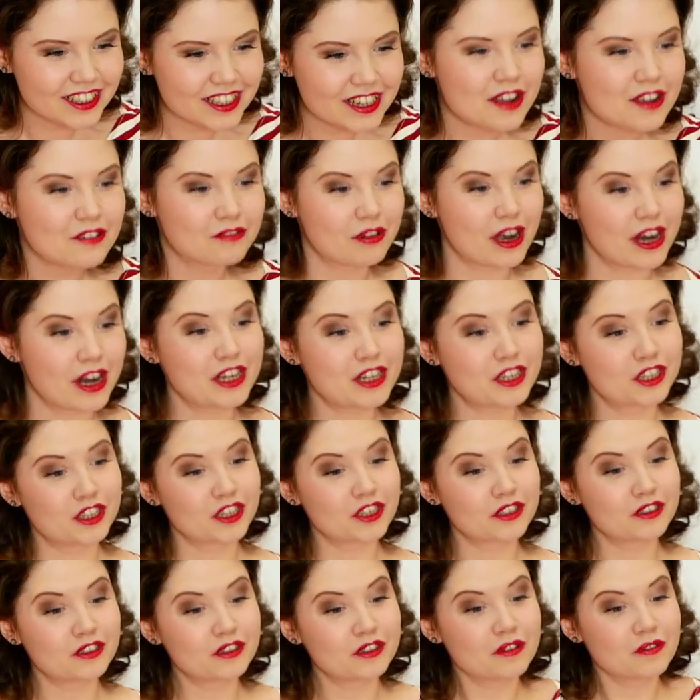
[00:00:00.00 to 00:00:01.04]

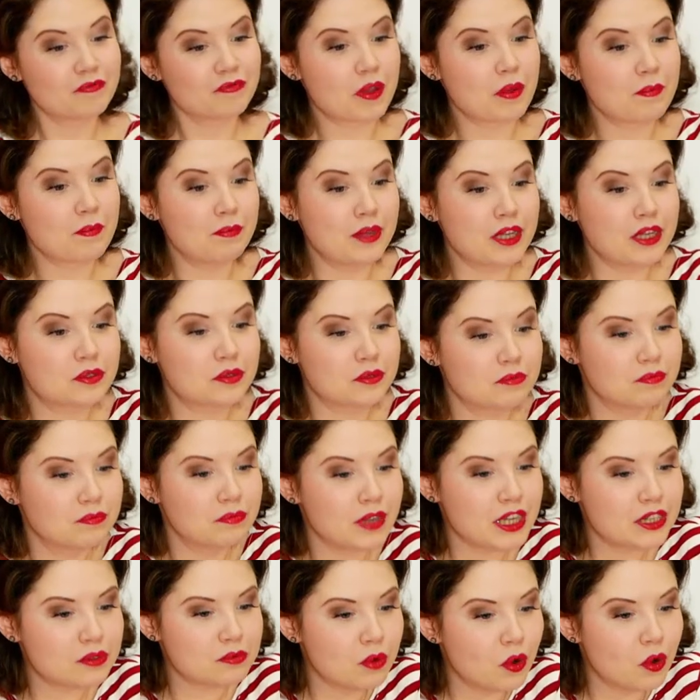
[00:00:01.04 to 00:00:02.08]
Rachel,
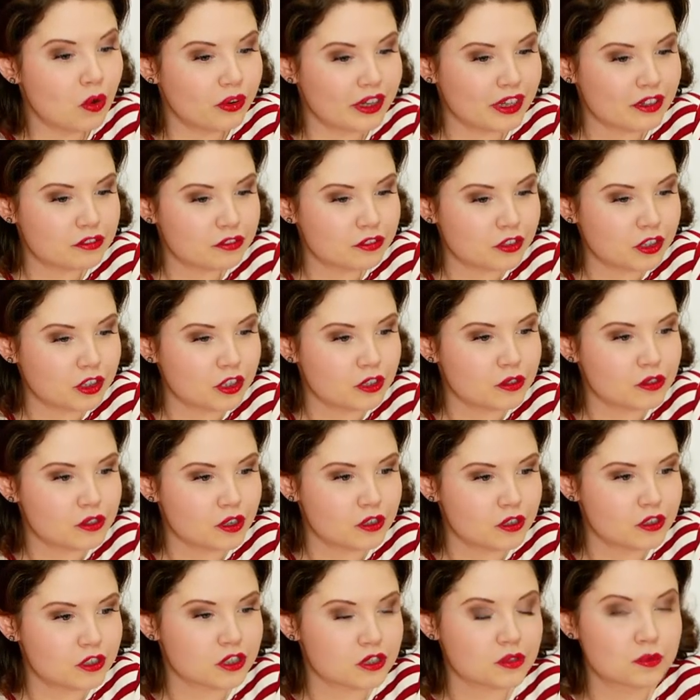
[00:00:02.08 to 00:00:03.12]
mid-morning for you, so
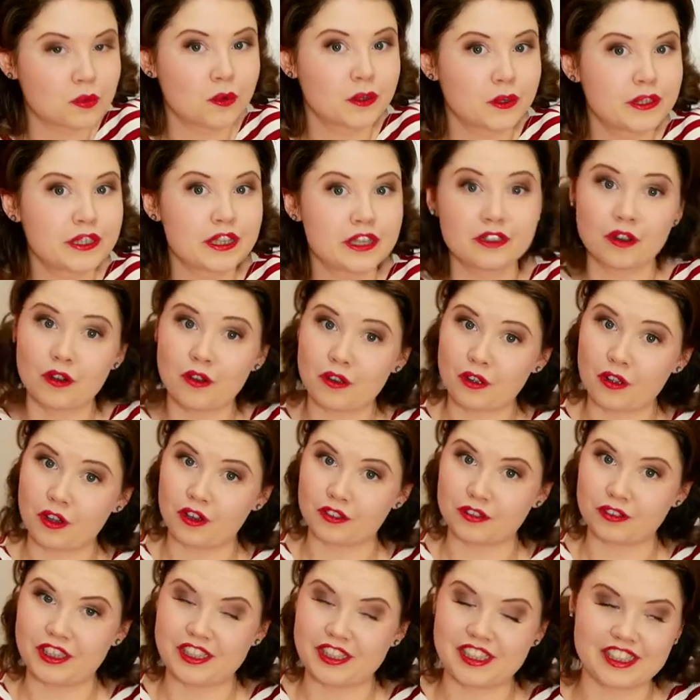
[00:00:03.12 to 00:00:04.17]
just water, not coffee
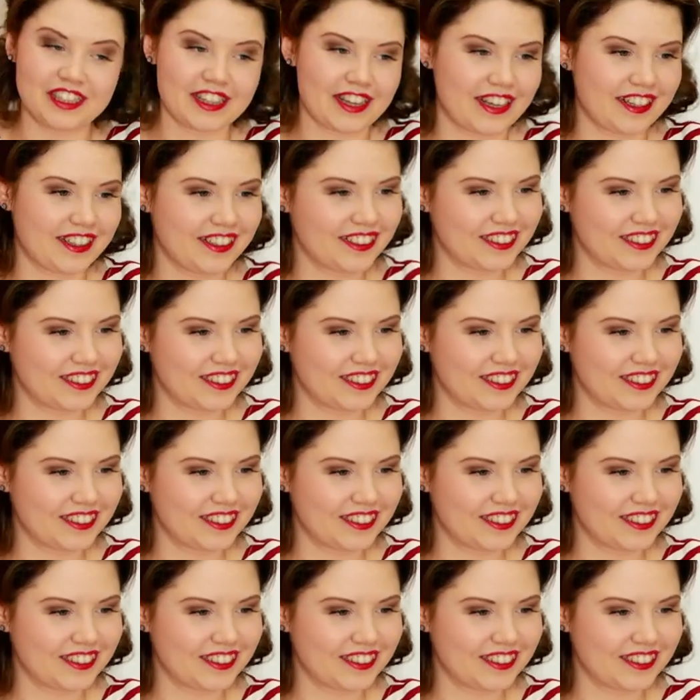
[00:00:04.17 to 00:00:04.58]
today.